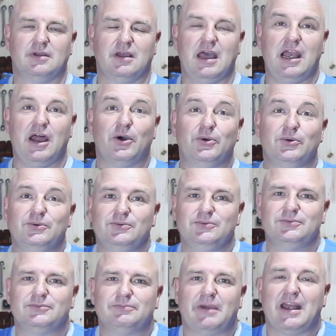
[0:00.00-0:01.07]
Hello,
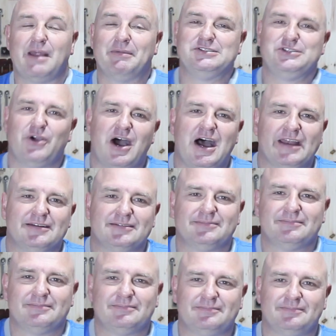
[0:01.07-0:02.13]
my name is Johan.
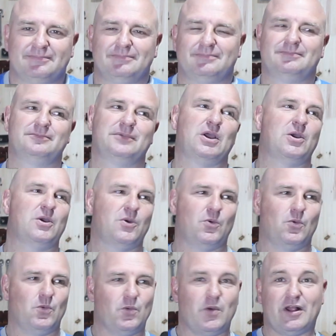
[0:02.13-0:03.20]

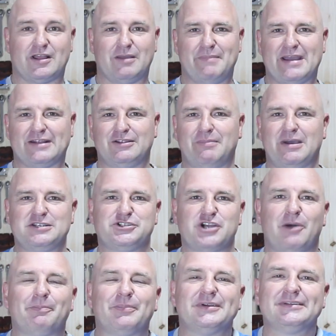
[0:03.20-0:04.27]
Welcome back to my
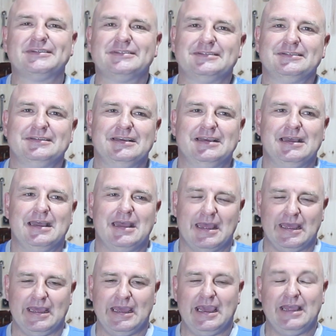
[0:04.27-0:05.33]
shop.
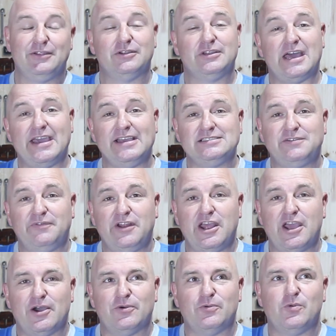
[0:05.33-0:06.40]
In today's
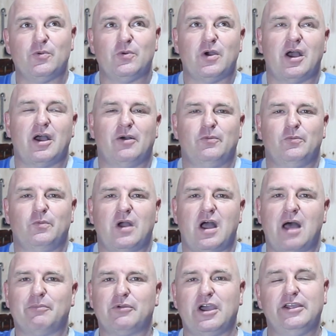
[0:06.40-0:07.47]
video,
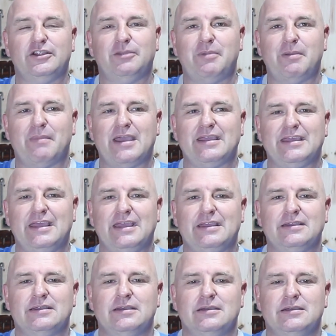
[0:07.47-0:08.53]
I'm going to be
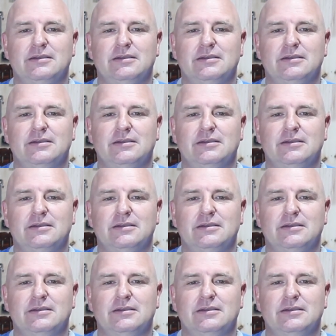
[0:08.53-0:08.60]
making